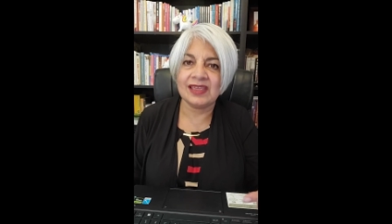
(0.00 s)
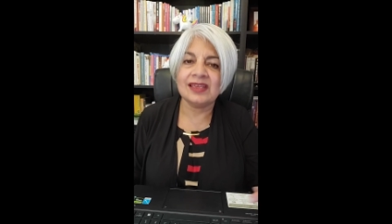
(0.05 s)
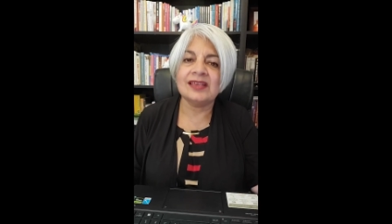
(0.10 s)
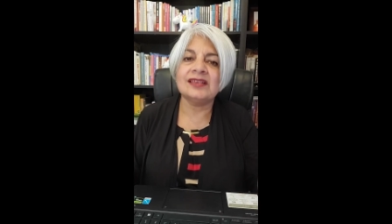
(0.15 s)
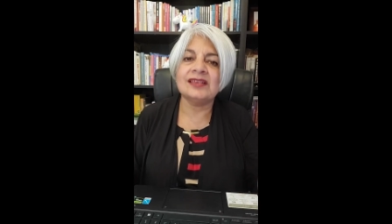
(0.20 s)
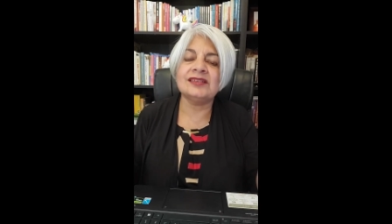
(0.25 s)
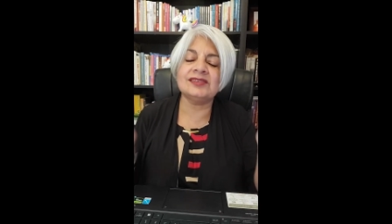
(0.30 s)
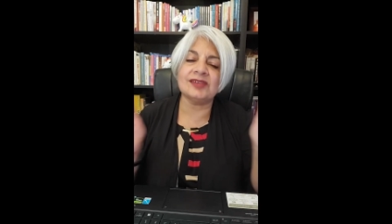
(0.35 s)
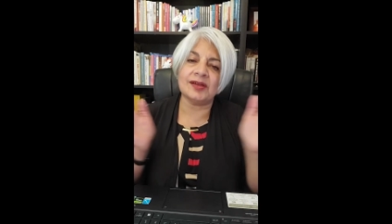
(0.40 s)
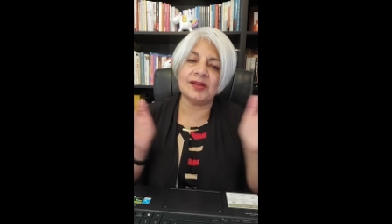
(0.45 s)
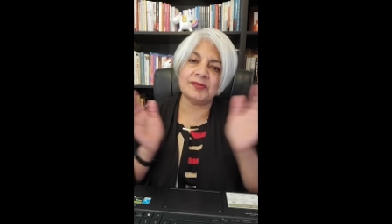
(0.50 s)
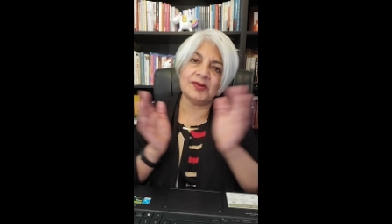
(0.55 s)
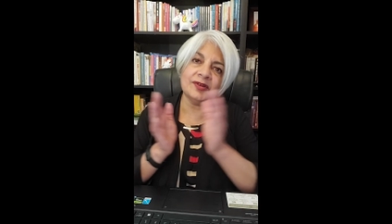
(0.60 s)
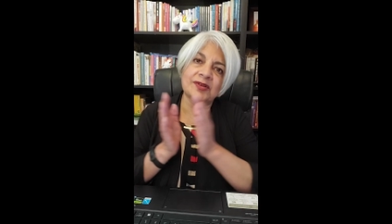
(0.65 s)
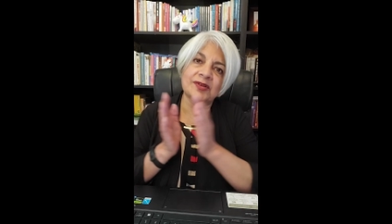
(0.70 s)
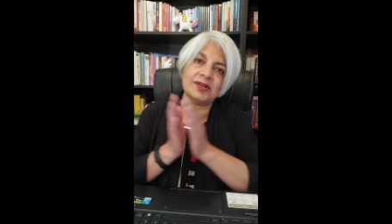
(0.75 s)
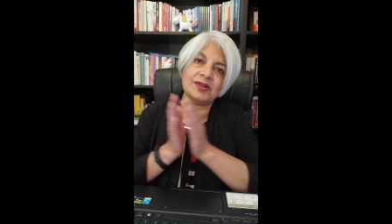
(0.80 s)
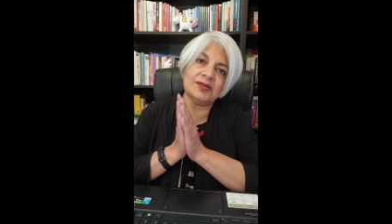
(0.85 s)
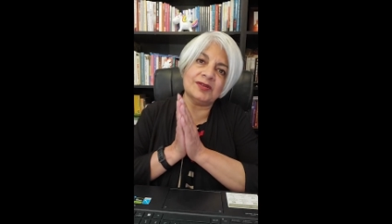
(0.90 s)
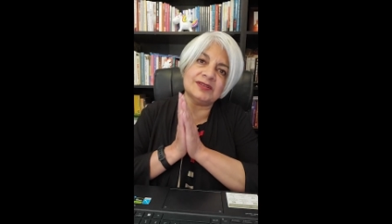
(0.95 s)
So I'm going
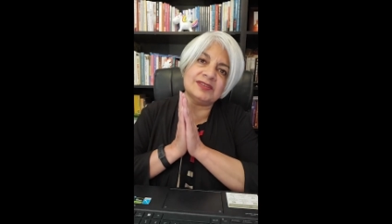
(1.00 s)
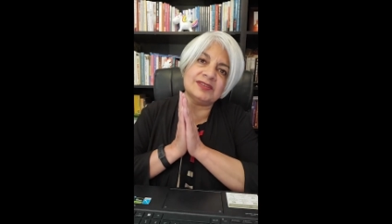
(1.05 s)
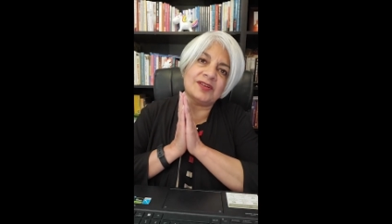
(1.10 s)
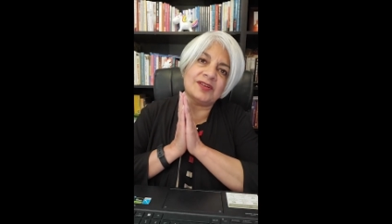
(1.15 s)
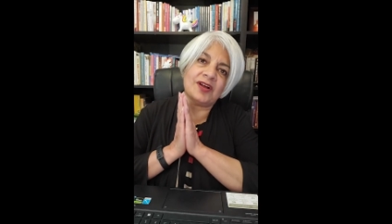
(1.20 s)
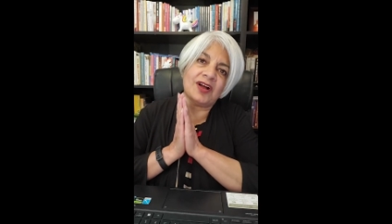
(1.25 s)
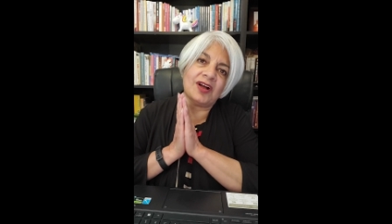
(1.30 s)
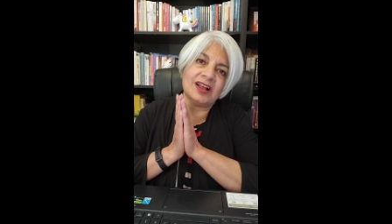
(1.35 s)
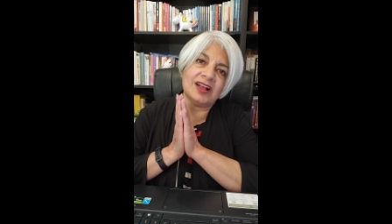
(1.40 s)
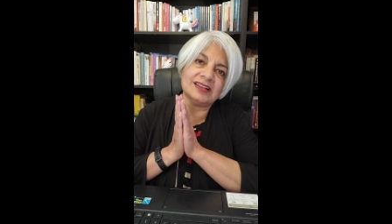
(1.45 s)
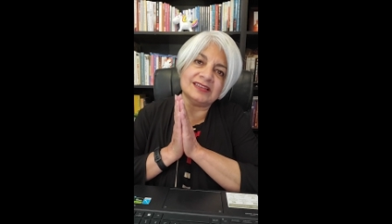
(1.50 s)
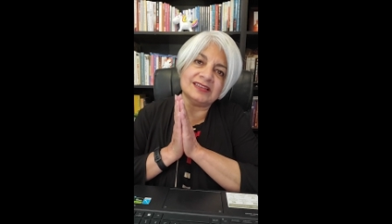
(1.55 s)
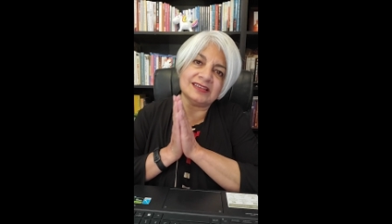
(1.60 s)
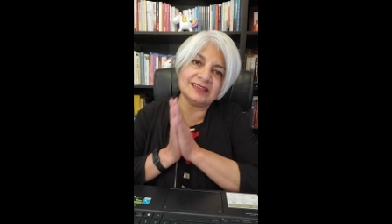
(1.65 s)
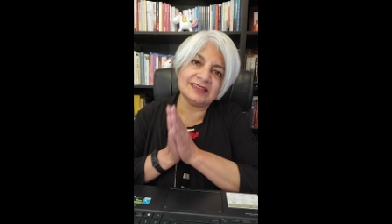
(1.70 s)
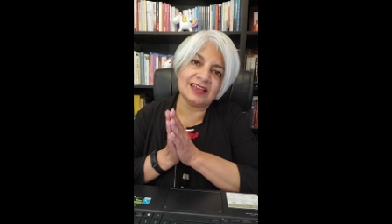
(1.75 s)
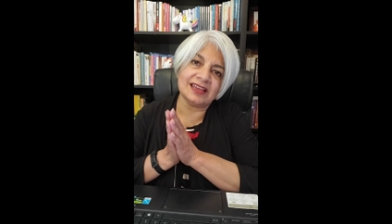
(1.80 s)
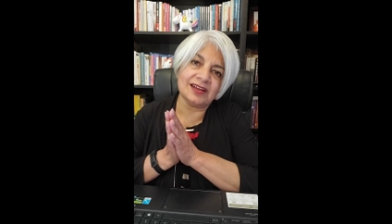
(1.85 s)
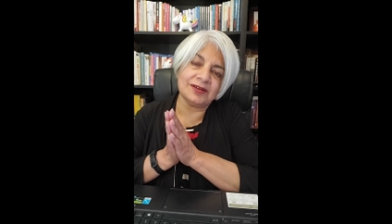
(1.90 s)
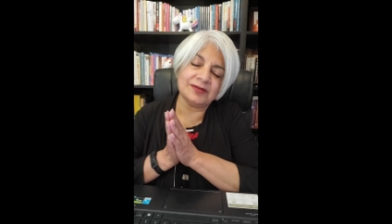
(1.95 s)
to close the call
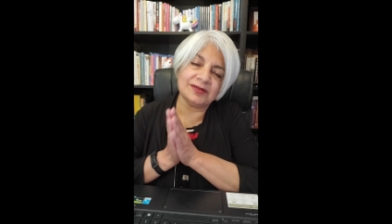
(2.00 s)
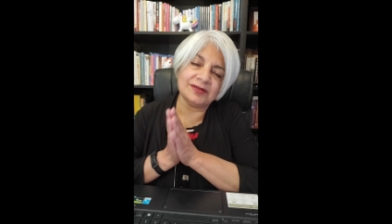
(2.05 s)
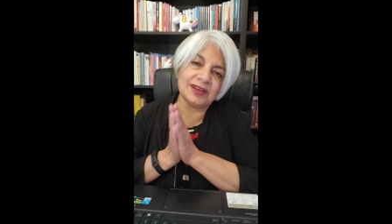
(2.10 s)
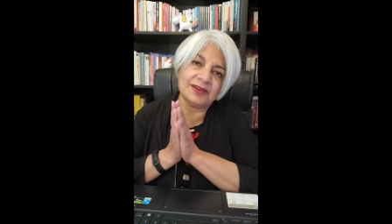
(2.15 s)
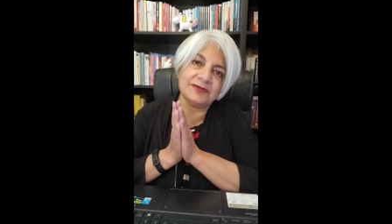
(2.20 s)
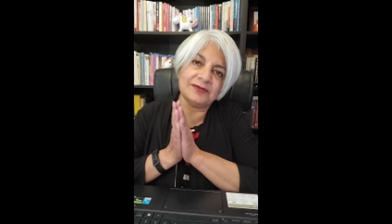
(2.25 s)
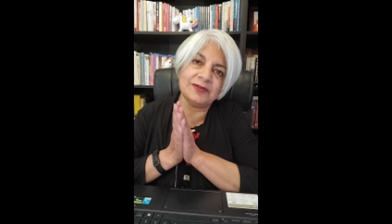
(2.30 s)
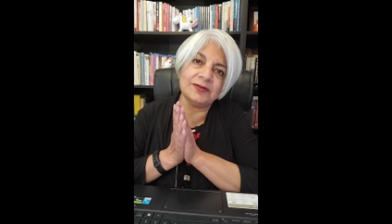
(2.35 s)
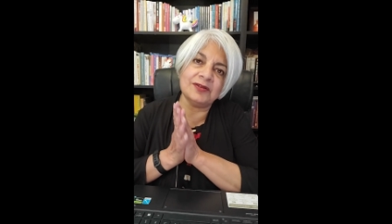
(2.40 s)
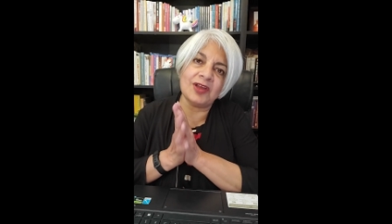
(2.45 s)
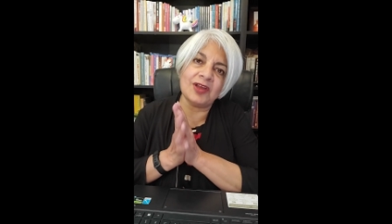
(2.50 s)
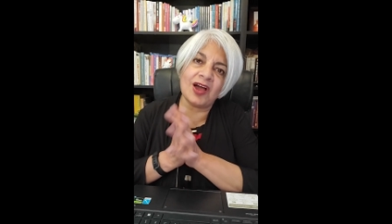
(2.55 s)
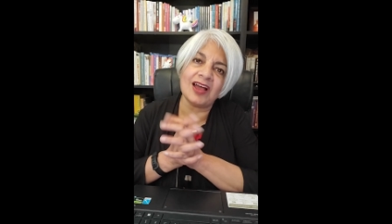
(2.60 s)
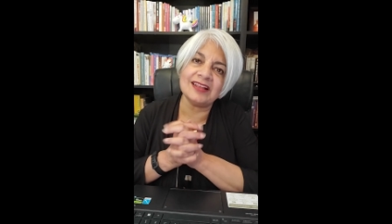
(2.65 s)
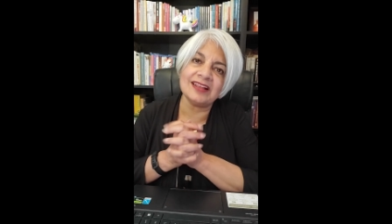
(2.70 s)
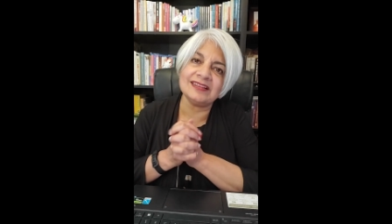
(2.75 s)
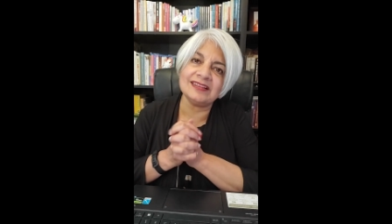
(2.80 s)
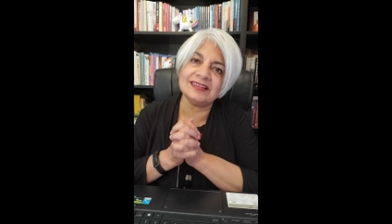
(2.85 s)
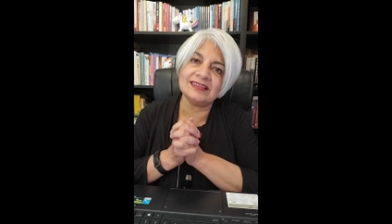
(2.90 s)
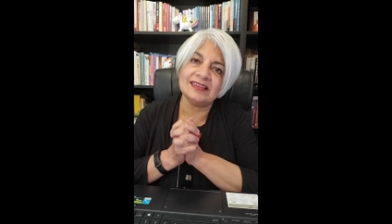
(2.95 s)
just now. Love you
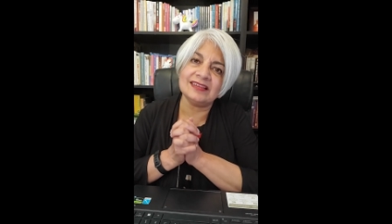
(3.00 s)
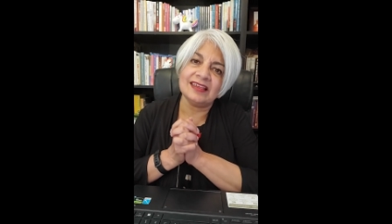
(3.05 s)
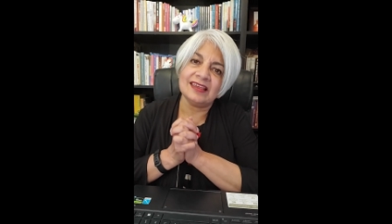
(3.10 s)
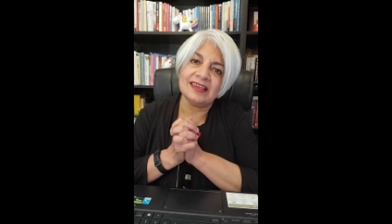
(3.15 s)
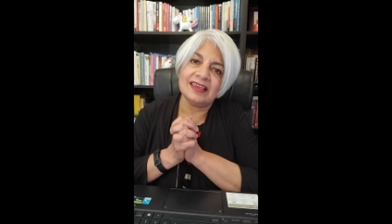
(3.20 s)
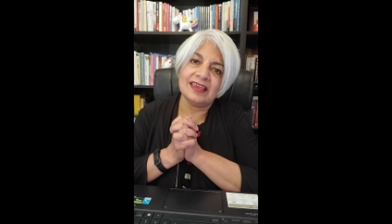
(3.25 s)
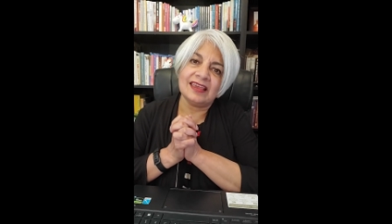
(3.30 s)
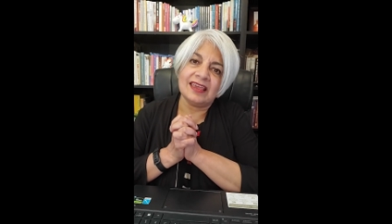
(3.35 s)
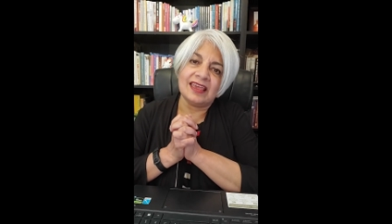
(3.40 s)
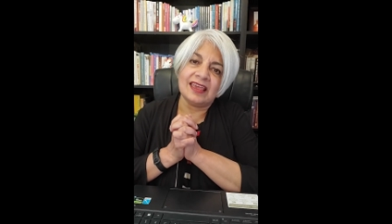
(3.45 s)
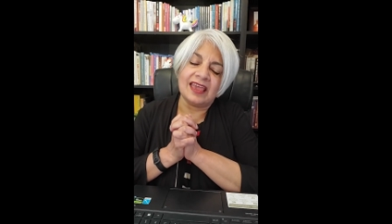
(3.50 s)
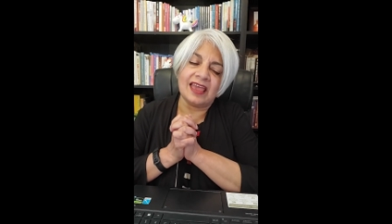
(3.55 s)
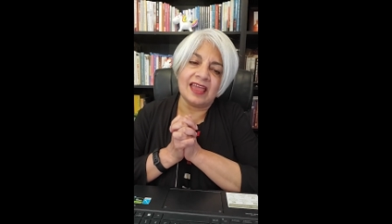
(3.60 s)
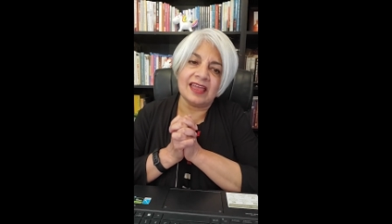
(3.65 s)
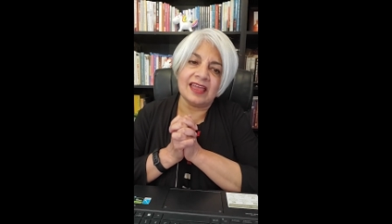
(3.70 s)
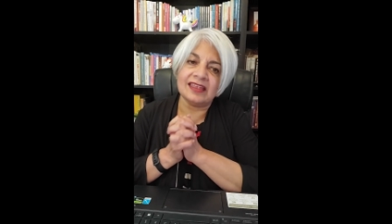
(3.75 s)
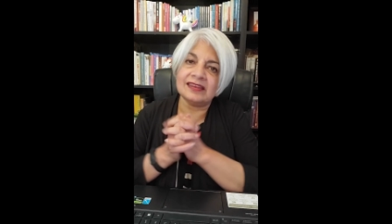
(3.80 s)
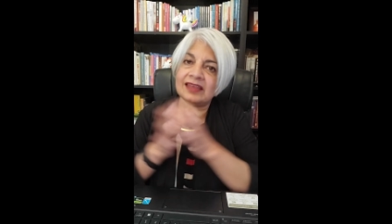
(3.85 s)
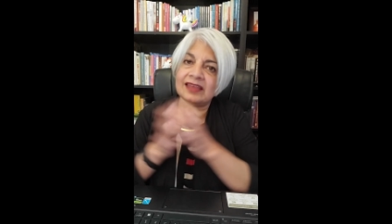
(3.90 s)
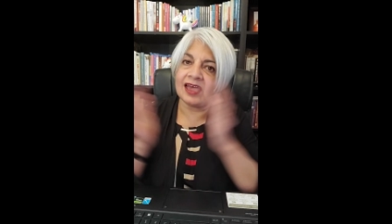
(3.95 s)
lots,
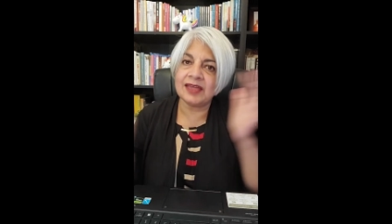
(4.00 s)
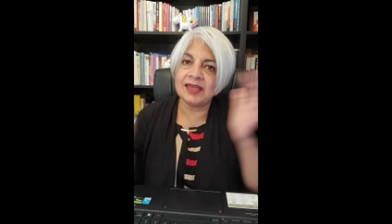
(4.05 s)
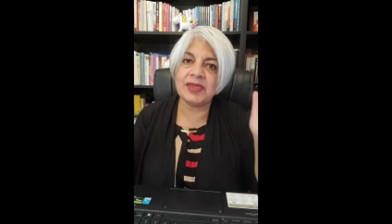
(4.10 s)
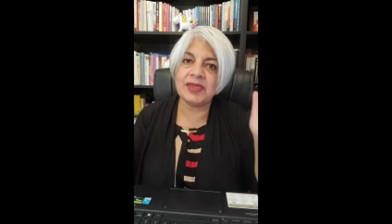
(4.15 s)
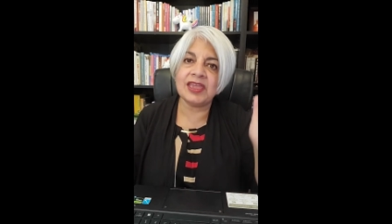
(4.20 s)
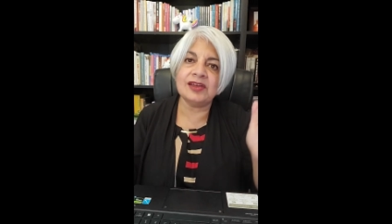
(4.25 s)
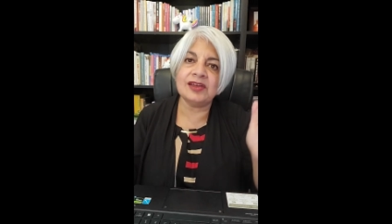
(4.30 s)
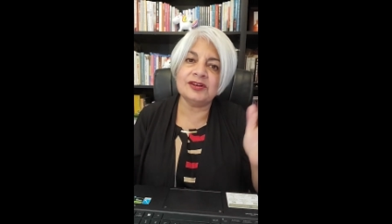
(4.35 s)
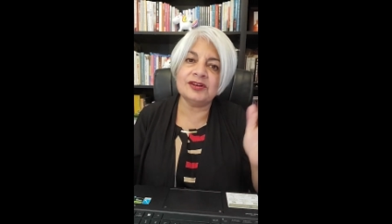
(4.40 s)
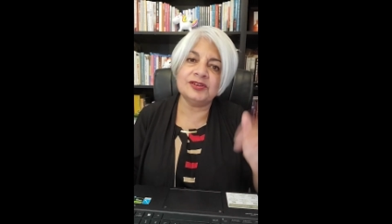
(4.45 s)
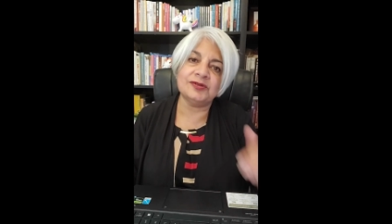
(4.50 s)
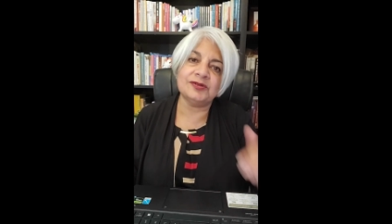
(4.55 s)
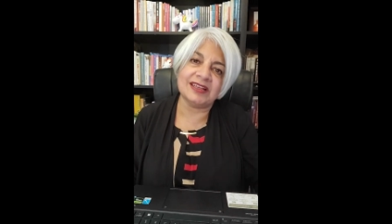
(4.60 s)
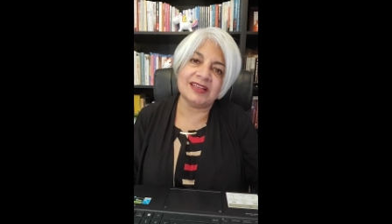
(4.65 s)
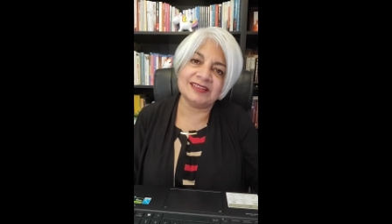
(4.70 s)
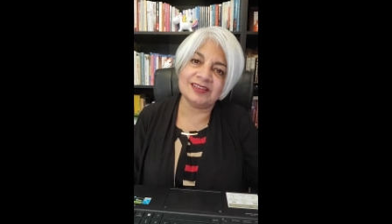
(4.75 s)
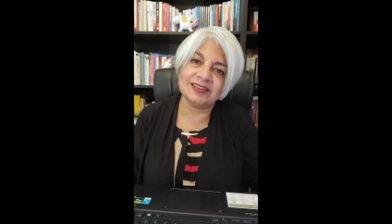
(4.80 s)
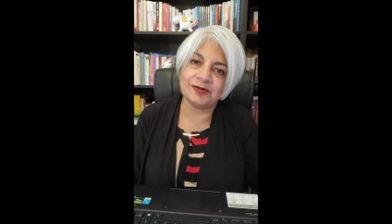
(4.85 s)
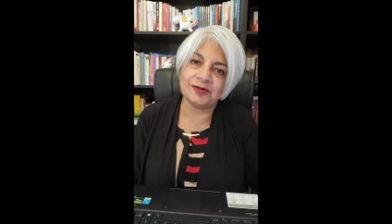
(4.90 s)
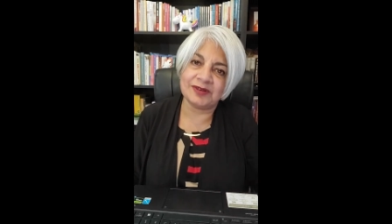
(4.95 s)
and I'm here to
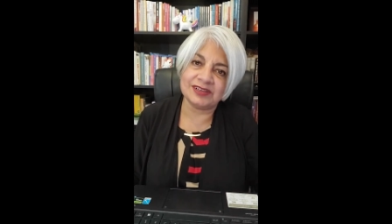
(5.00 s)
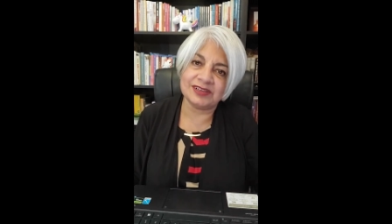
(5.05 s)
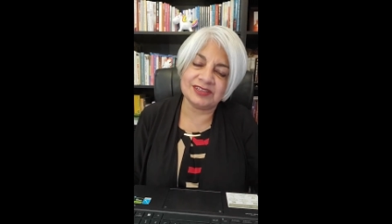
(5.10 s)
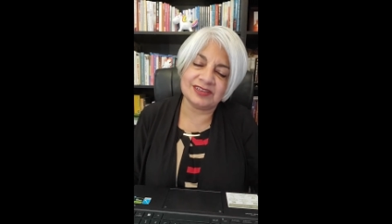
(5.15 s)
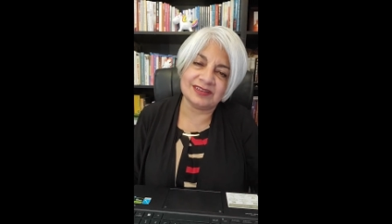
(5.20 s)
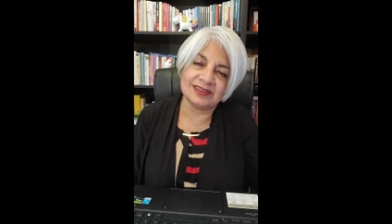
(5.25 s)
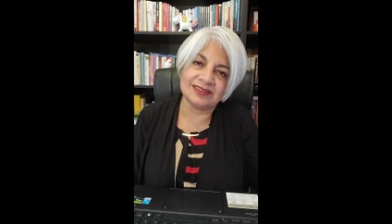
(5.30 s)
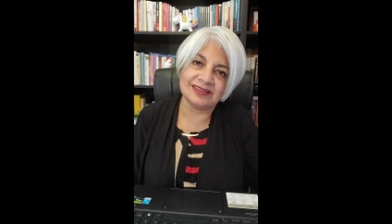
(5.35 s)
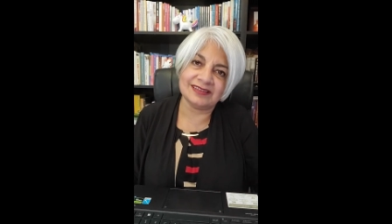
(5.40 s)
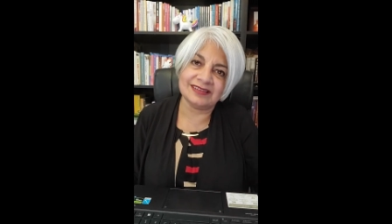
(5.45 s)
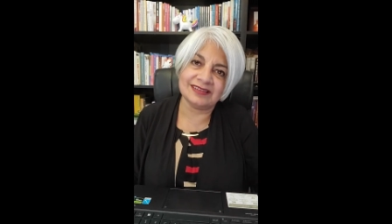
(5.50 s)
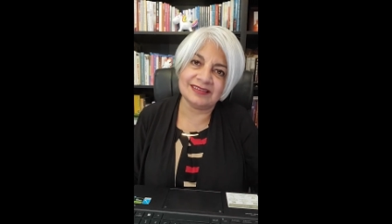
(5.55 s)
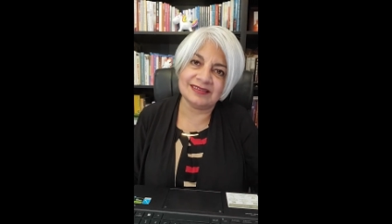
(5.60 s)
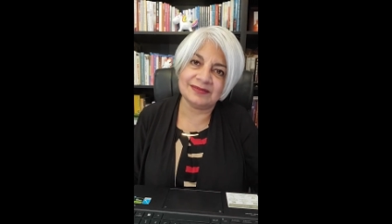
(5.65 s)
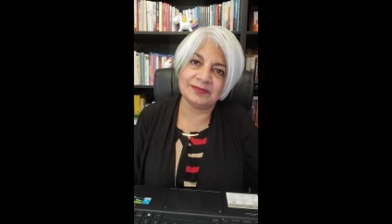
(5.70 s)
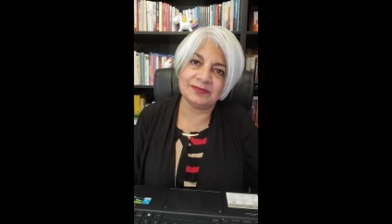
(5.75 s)
answer questions.